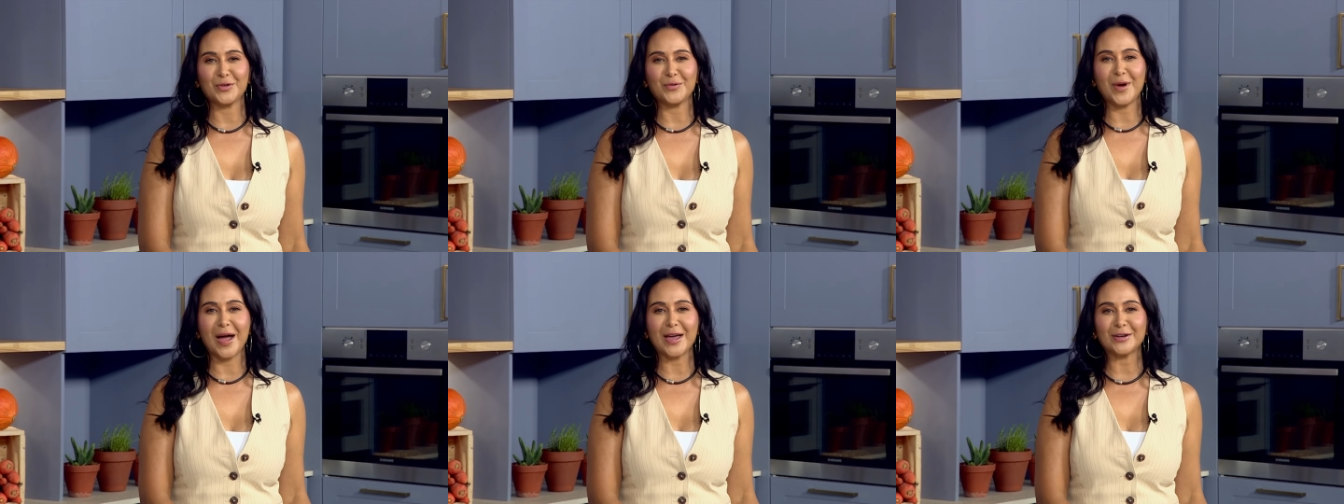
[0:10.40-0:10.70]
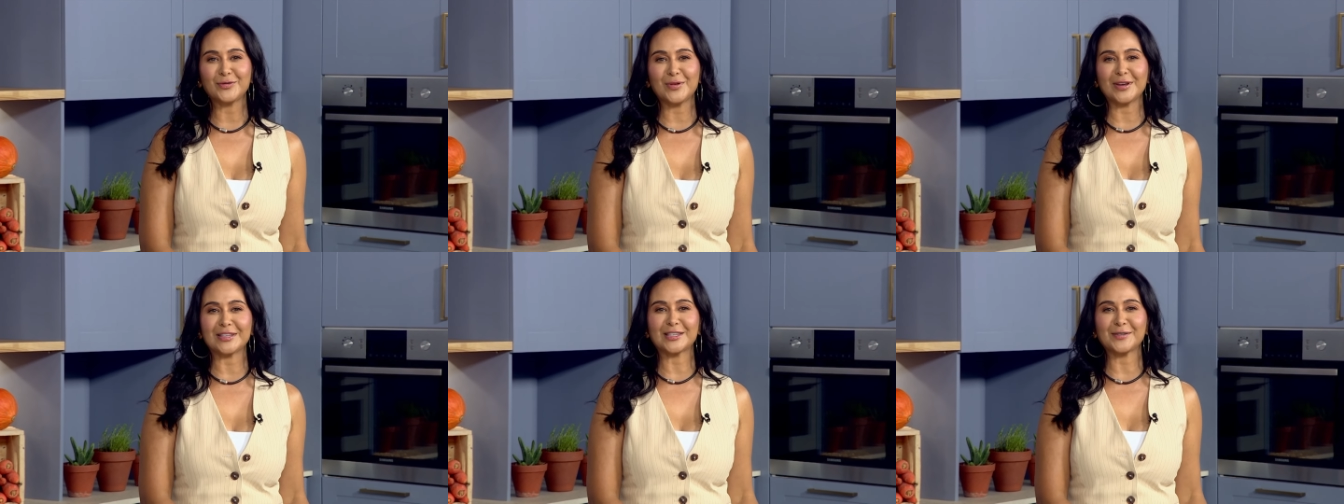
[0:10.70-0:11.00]
but with the
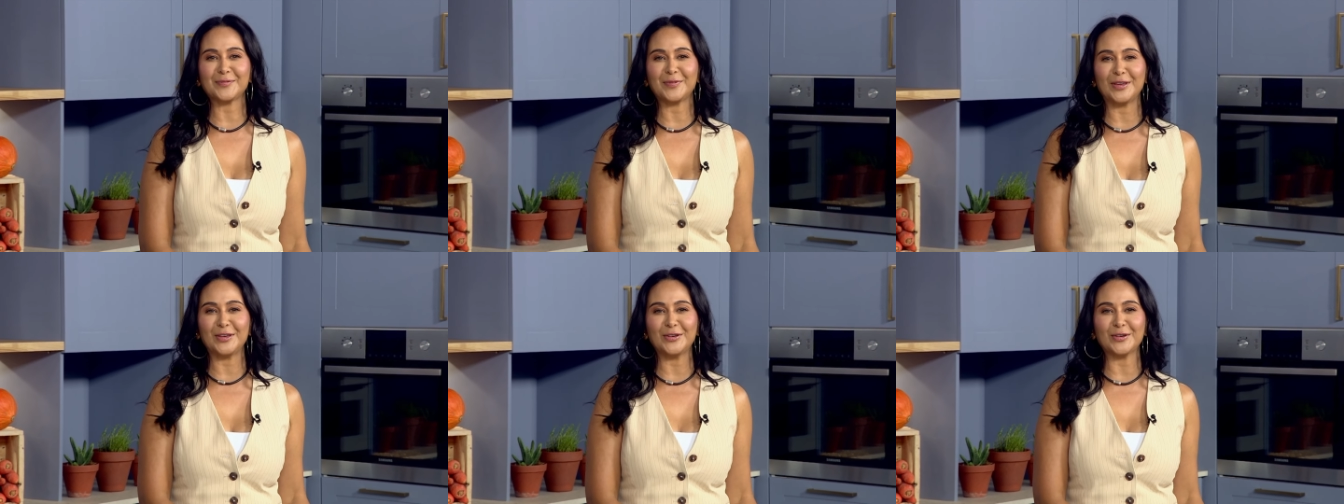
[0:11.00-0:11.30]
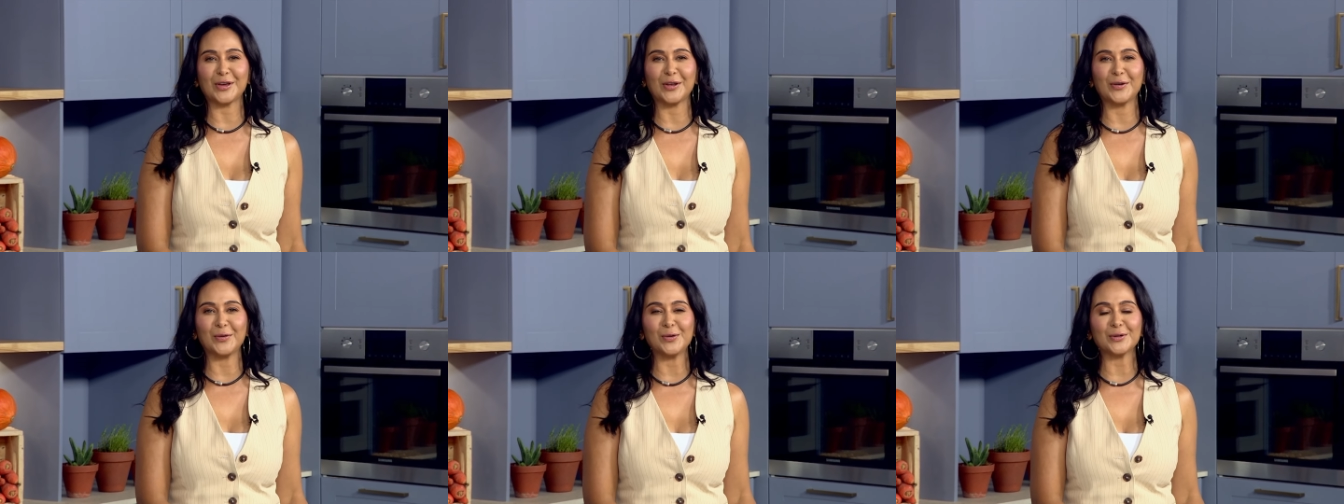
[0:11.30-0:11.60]
right recipe,
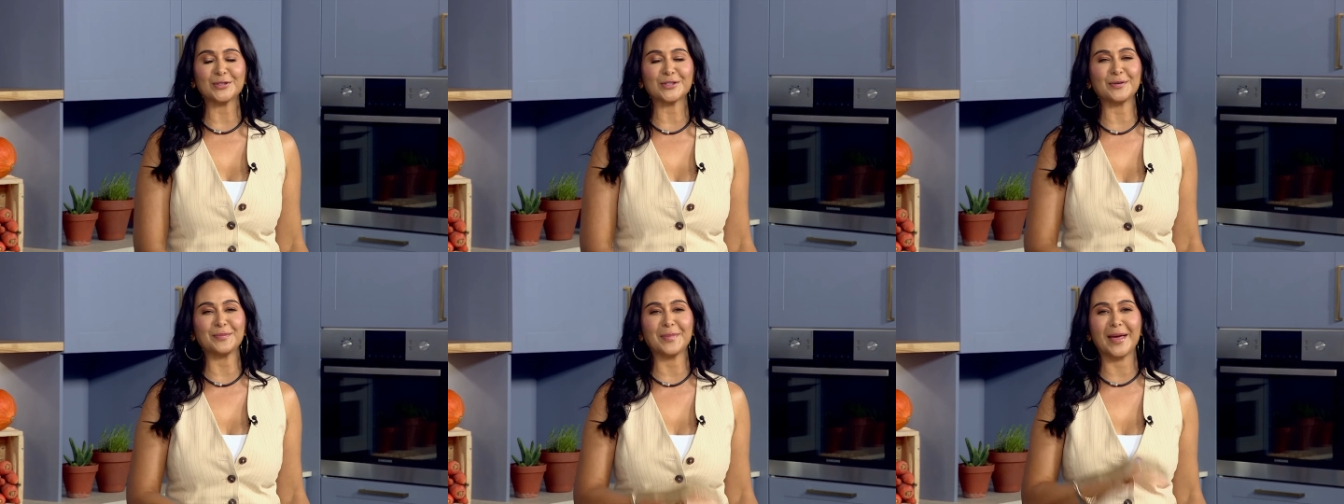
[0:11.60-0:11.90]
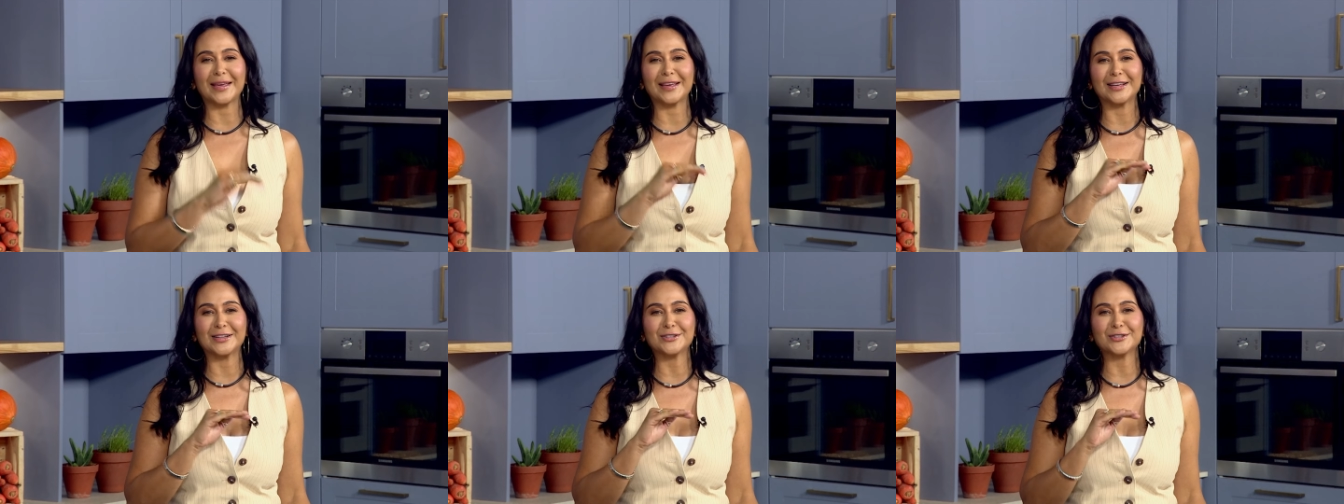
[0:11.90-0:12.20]
you can also
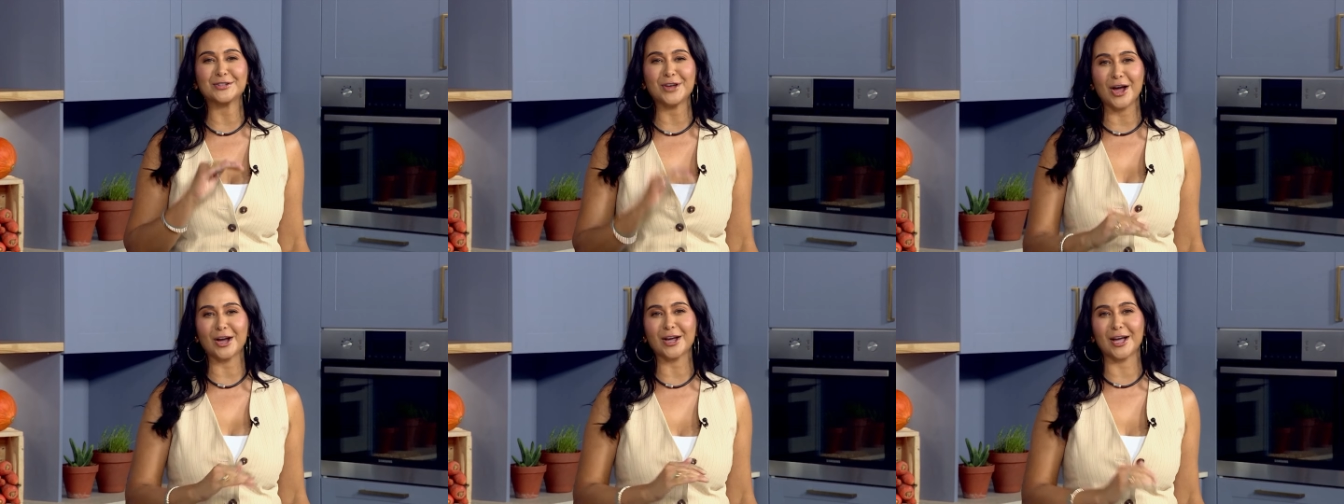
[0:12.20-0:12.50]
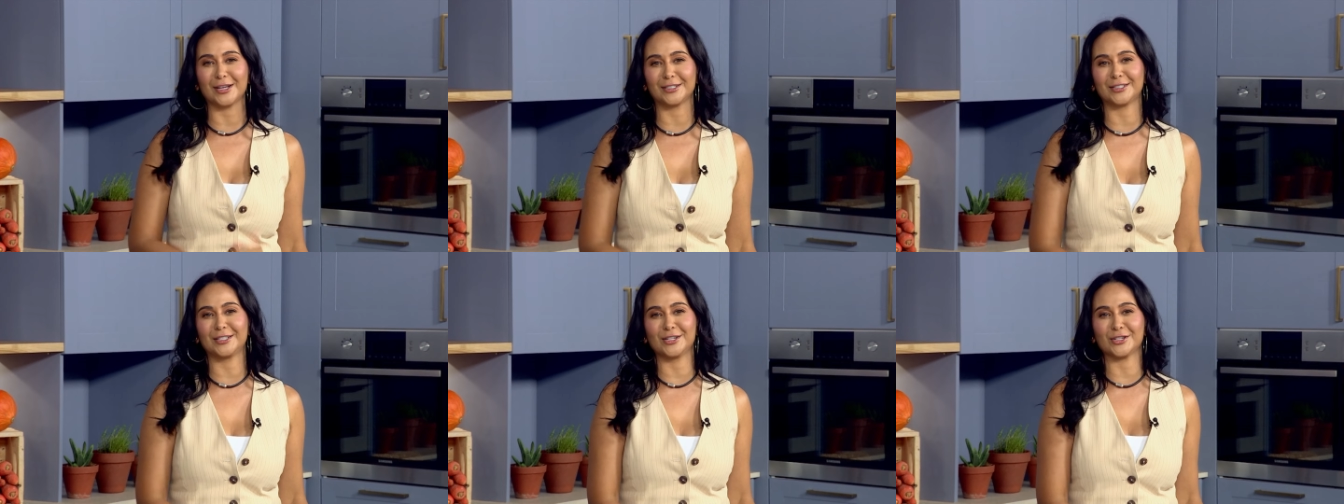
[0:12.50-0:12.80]
make a
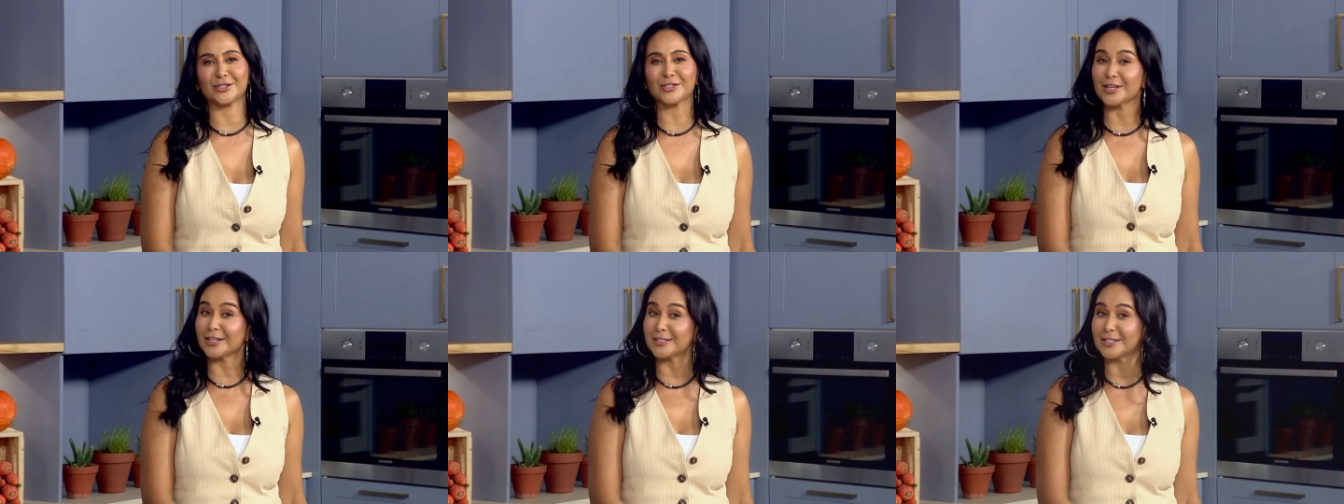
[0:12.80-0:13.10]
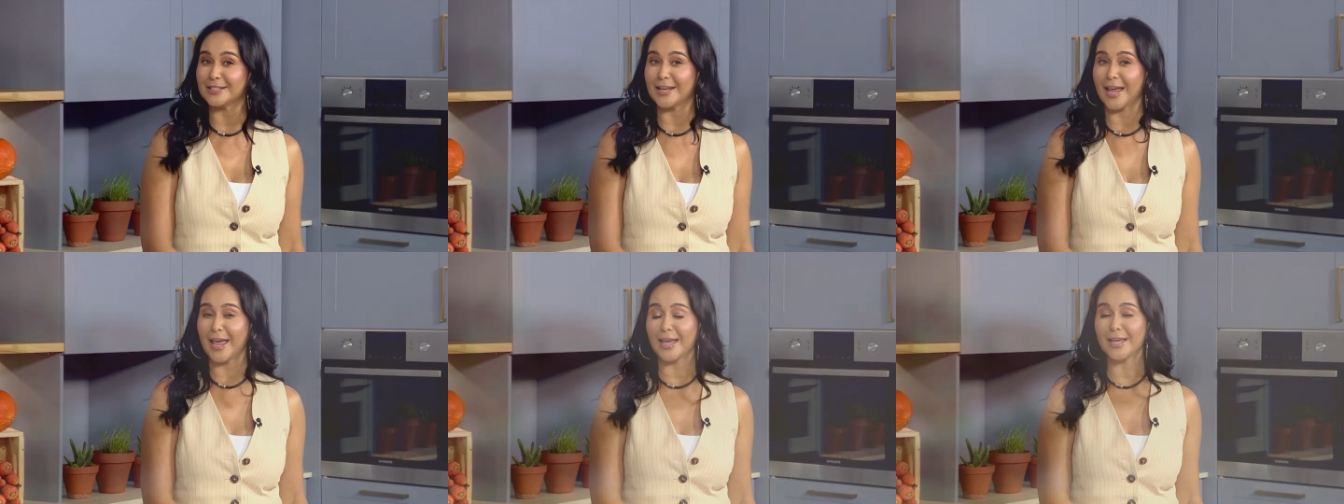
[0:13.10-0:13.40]
knockout dish. So
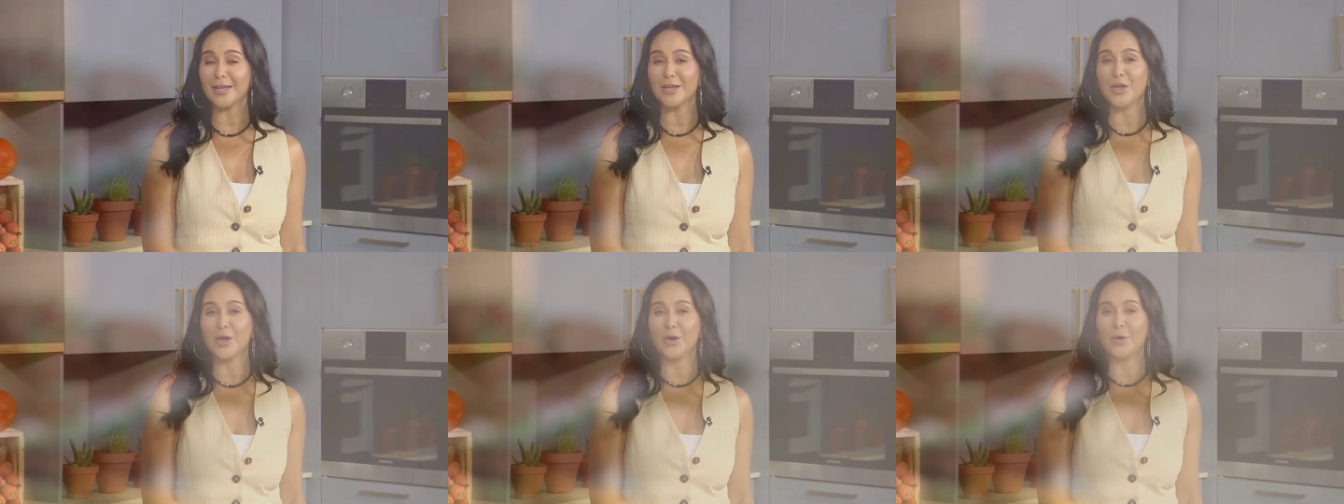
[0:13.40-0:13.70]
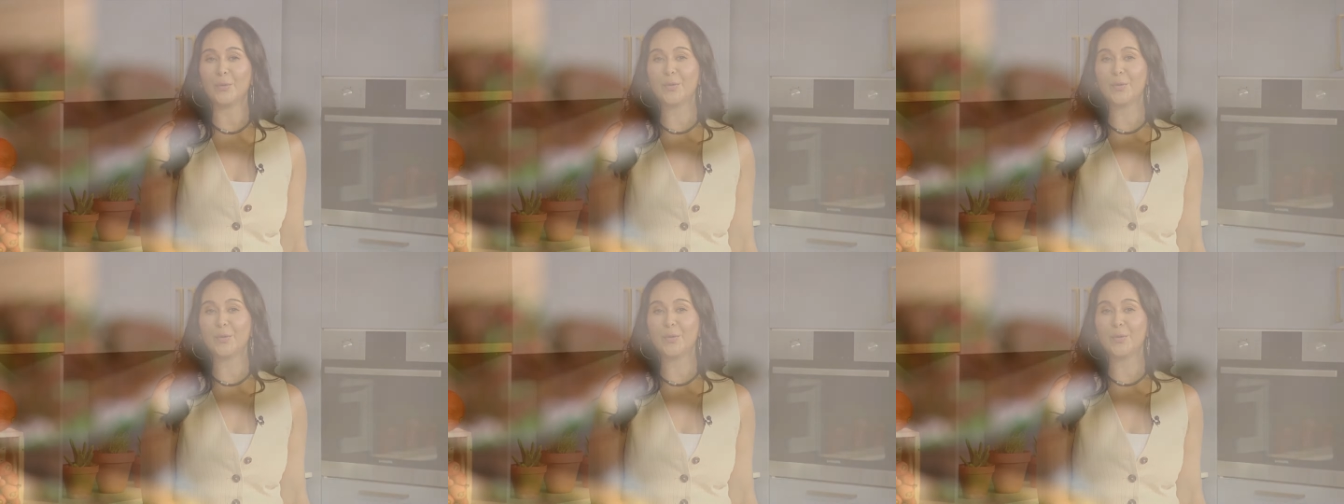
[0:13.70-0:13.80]
today,